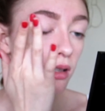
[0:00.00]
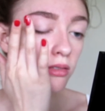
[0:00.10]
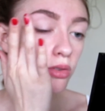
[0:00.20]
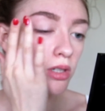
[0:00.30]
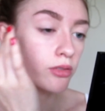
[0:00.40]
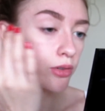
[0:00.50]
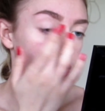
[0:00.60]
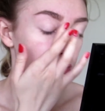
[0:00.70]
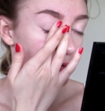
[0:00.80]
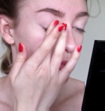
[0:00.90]
I've already
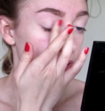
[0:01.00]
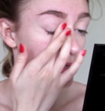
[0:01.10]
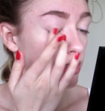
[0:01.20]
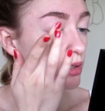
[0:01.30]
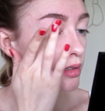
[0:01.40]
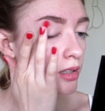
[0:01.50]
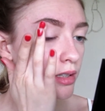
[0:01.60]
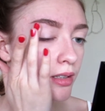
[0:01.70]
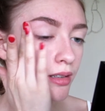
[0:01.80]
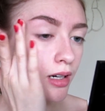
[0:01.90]
forgotten to mention,
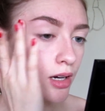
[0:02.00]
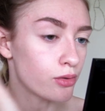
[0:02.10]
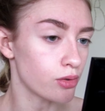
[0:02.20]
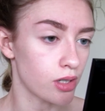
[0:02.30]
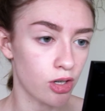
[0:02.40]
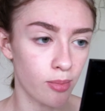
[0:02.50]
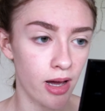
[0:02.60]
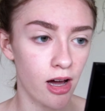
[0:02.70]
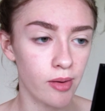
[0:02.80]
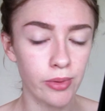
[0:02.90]
I've already got
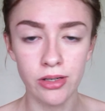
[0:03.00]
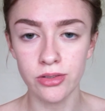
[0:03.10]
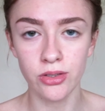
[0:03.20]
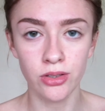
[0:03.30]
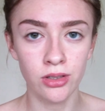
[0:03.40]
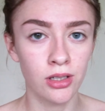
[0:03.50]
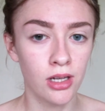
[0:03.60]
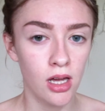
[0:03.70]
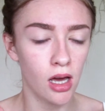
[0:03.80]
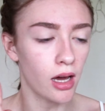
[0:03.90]
my eyebrows on.
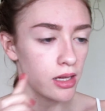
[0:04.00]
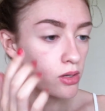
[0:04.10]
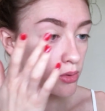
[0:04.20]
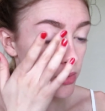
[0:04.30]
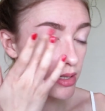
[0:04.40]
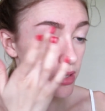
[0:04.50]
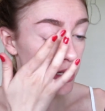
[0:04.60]
I used